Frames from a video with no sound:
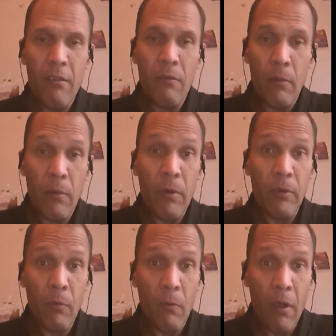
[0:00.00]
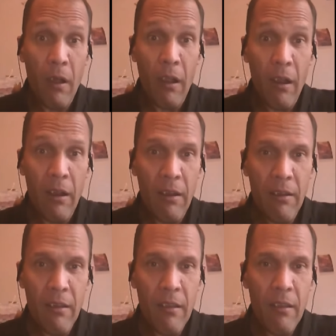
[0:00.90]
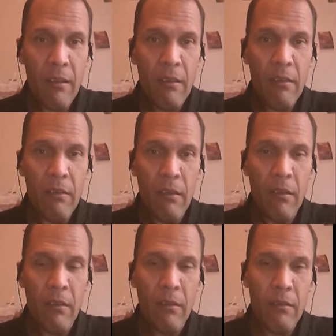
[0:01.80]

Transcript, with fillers: the reason why uh,